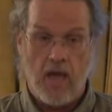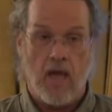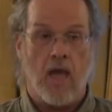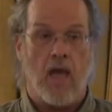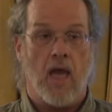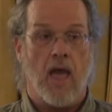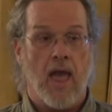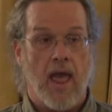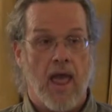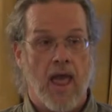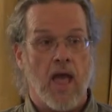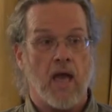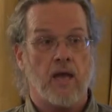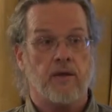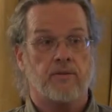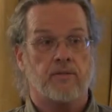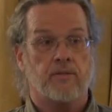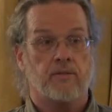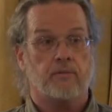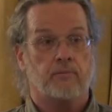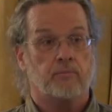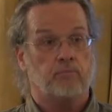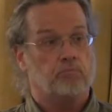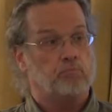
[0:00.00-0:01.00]
And
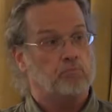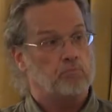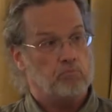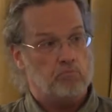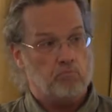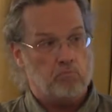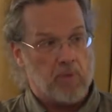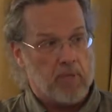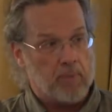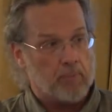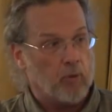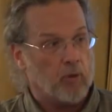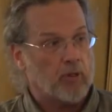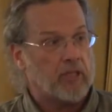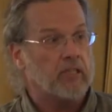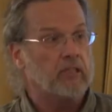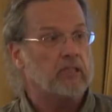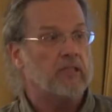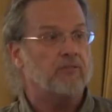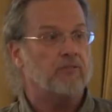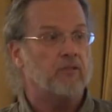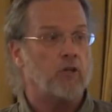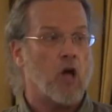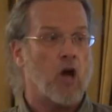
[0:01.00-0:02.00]
people can
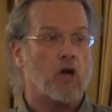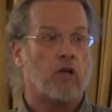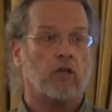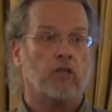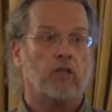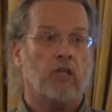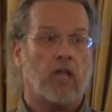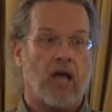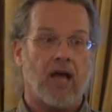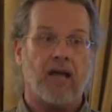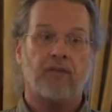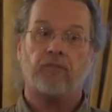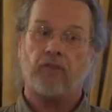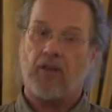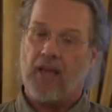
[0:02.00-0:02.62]
live longer lives,